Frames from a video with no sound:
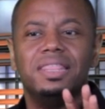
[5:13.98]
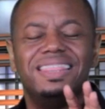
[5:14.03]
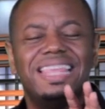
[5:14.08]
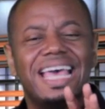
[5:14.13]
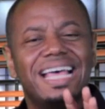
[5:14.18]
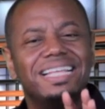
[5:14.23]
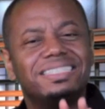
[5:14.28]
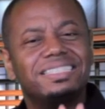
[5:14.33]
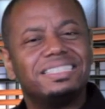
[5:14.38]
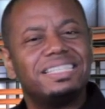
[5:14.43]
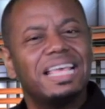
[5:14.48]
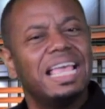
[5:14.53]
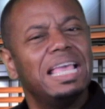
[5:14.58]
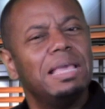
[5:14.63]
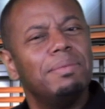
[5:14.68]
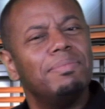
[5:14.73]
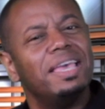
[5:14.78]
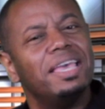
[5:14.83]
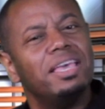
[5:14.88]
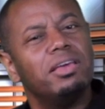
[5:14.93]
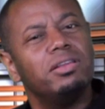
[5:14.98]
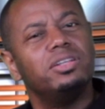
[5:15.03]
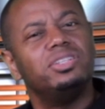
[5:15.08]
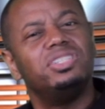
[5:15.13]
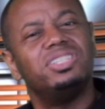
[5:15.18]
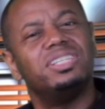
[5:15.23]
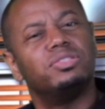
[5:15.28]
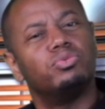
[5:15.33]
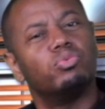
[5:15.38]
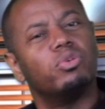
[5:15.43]
that same
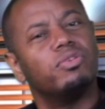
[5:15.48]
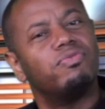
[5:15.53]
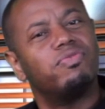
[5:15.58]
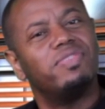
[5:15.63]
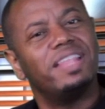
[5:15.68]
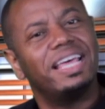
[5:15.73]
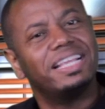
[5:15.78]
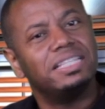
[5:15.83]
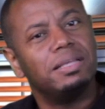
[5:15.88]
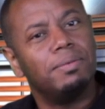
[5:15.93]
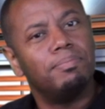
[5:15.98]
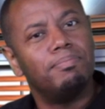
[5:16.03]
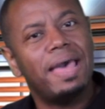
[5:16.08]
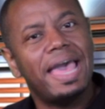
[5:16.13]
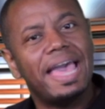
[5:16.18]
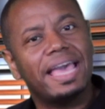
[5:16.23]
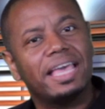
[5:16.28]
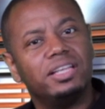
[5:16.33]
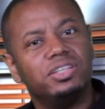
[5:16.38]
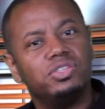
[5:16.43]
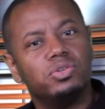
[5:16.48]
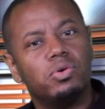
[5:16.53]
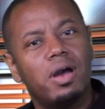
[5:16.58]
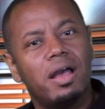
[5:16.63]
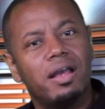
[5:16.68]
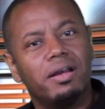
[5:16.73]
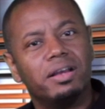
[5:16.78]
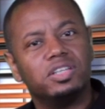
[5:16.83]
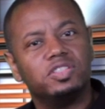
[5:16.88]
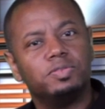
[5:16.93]
energy is reflected back into
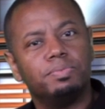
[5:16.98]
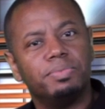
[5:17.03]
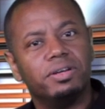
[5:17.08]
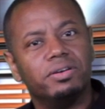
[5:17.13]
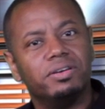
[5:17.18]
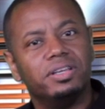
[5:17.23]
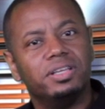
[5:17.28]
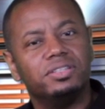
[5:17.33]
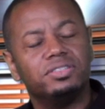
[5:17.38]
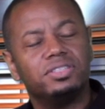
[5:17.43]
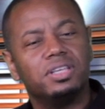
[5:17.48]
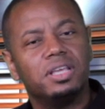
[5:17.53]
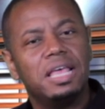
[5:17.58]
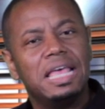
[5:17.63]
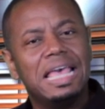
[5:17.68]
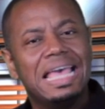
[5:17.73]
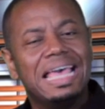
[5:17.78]
our experience.